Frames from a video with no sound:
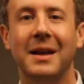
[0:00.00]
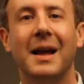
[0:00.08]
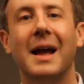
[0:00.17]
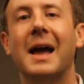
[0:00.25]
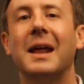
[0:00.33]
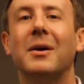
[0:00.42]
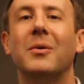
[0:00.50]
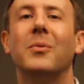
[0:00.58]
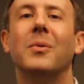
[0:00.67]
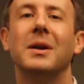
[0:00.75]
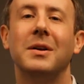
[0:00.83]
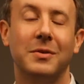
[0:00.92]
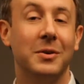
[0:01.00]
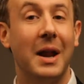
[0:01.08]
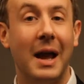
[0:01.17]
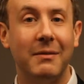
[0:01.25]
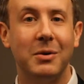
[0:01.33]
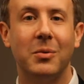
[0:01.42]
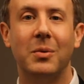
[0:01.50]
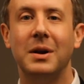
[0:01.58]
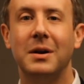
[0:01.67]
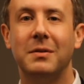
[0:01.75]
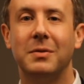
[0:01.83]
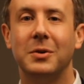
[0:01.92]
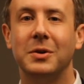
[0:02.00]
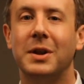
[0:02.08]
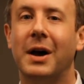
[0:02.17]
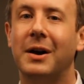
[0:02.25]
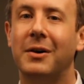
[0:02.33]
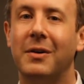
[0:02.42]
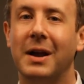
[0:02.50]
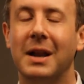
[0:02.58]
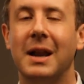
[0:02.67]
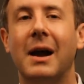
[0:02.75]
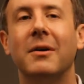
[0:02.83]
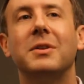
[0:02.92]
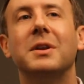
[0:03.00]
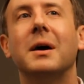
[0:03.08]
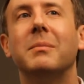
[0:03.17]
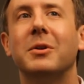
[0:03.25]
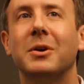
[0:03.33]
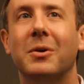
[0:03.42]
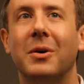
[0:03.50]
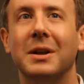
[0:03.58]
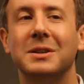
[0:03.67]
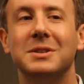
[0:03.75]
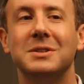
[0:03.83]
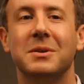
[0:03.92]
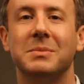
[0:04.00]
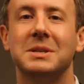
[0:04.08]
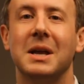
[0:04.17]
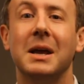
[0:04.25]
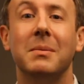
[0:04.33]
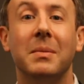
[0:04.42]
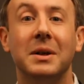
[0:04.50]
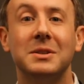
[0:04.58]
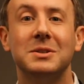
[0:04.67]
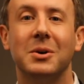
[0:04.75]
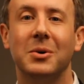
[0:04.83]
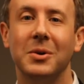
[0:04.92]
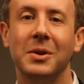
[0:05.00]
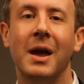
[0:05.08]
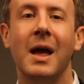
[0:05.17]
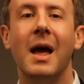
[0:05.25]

I had a wonderful and have a wonderful daughter right now at the time of the recording. She's almost 8 months old.